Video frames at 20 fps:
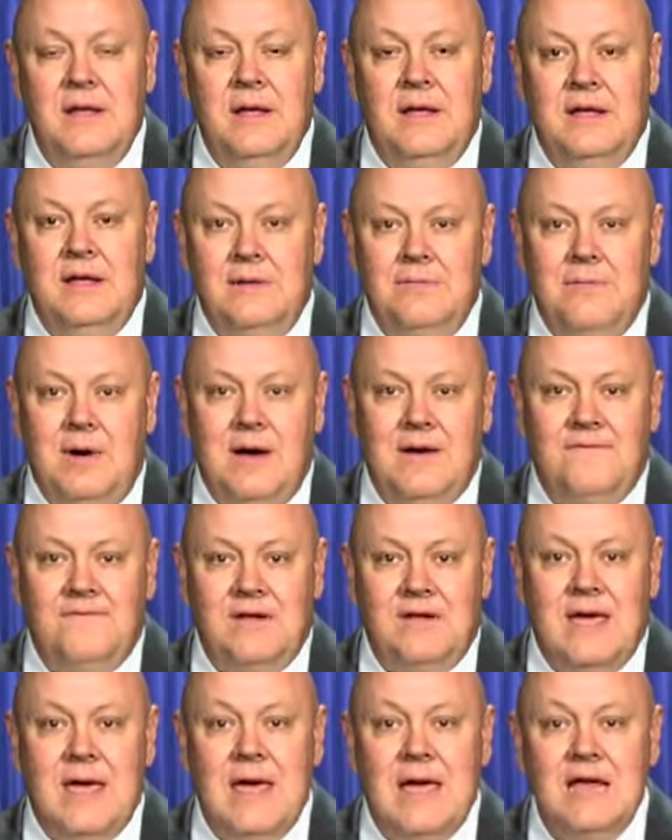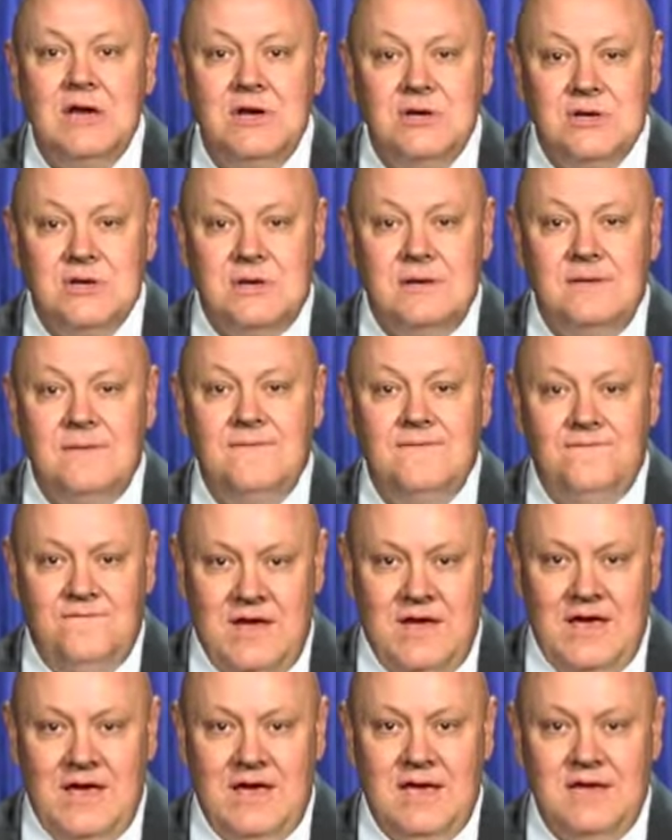In the modification
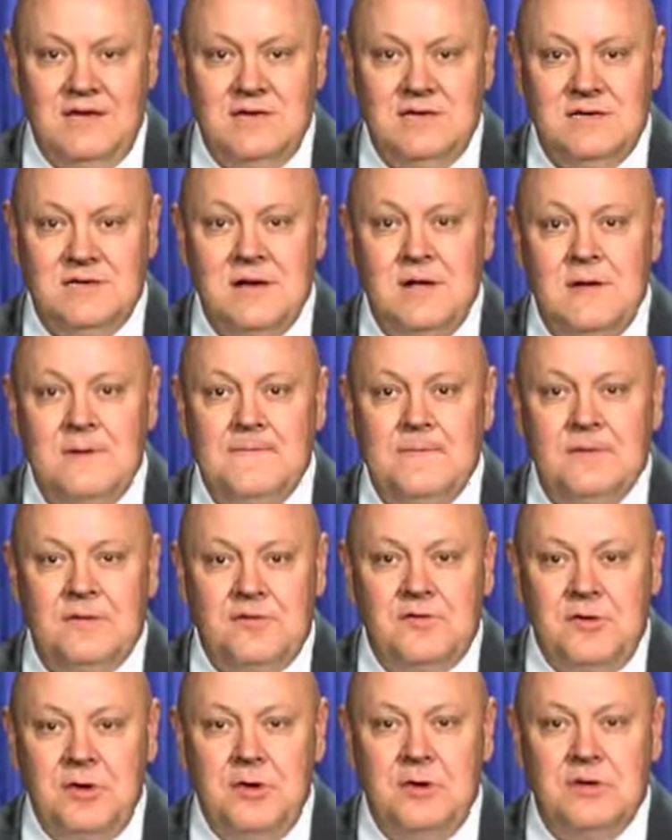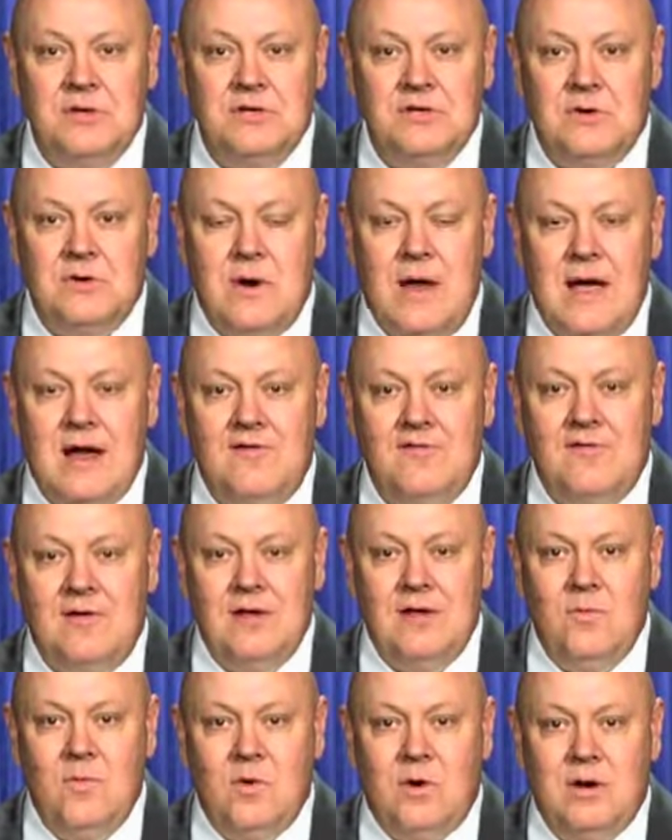phase, students are
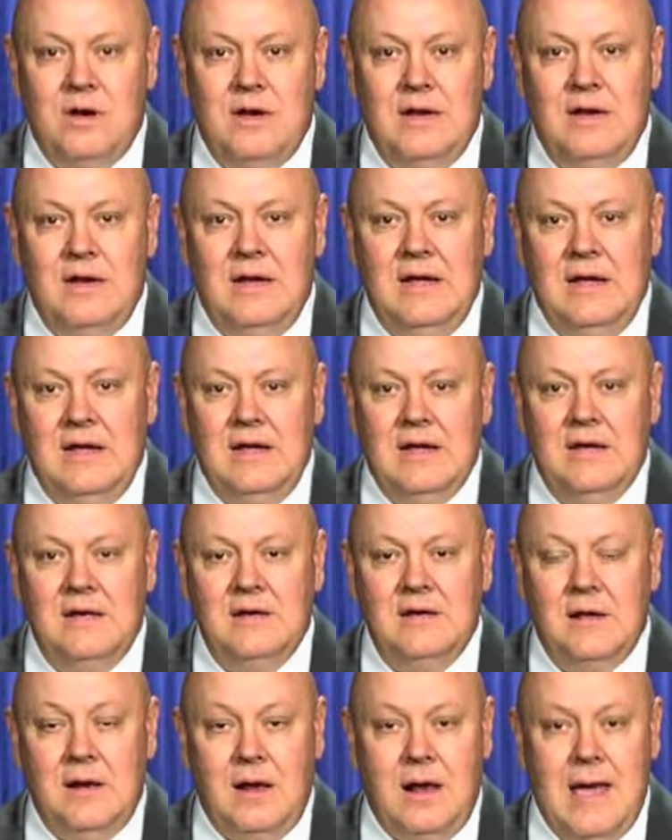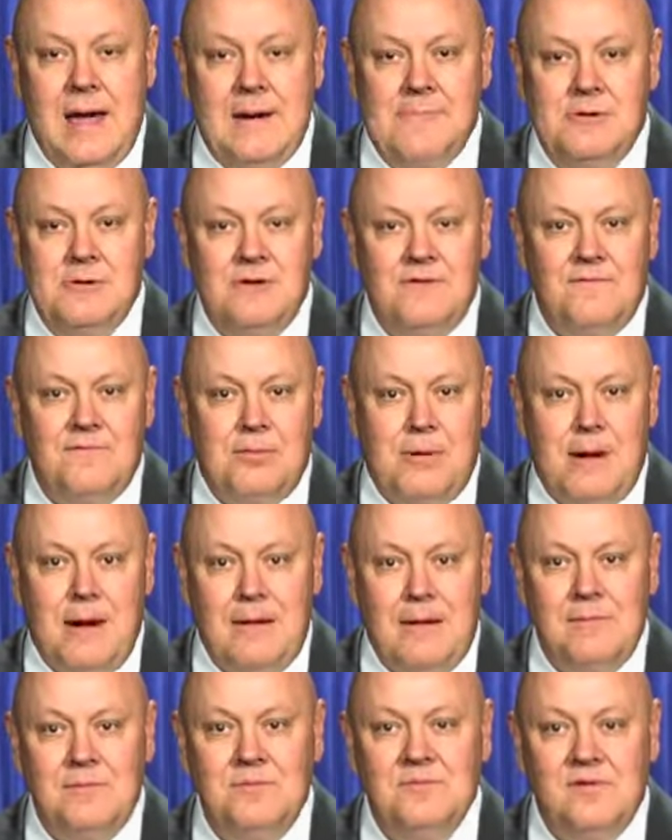actually working in collaborative
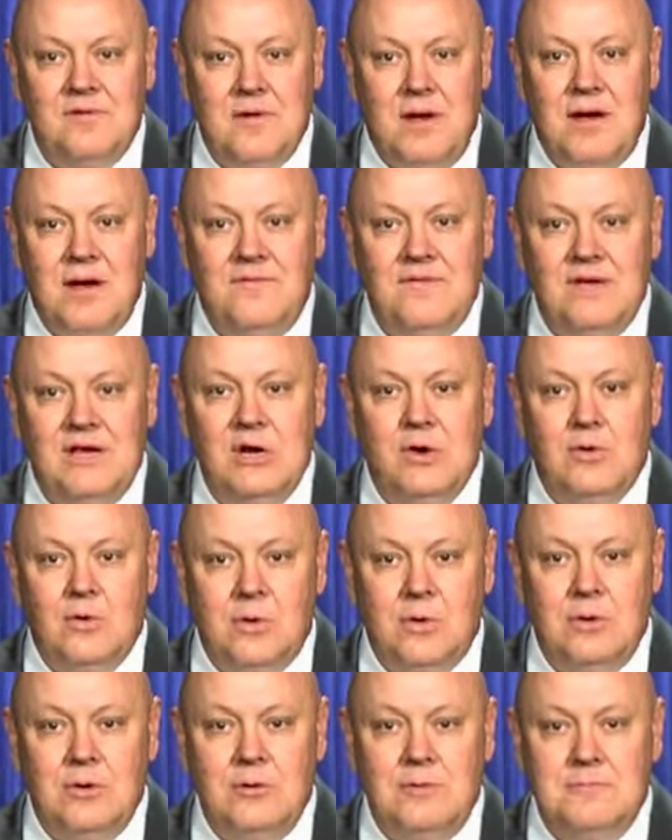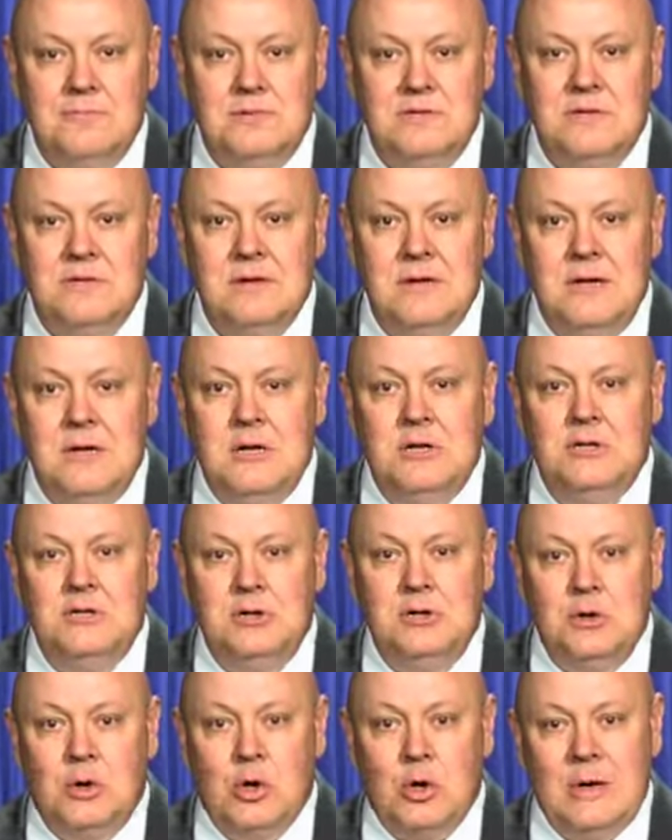problem-solving groups
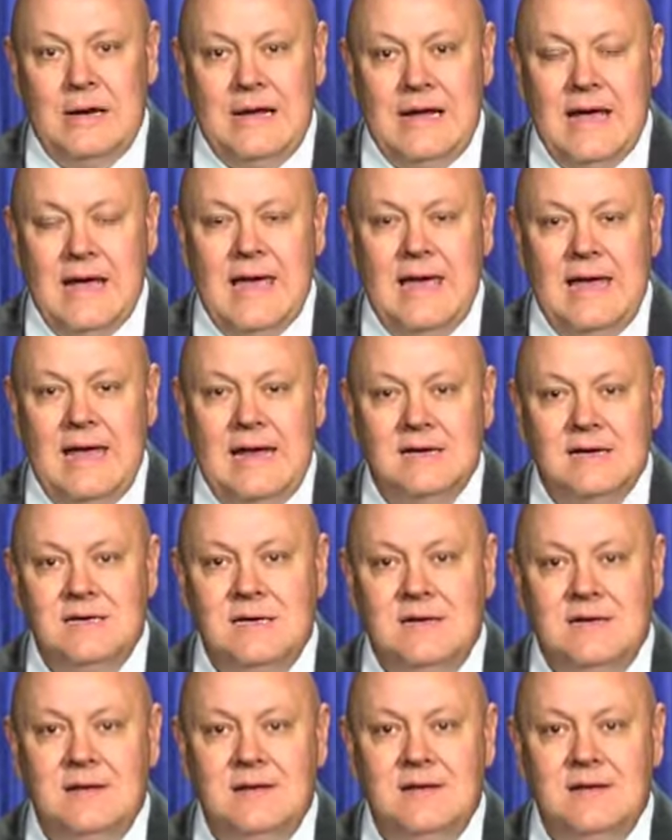to create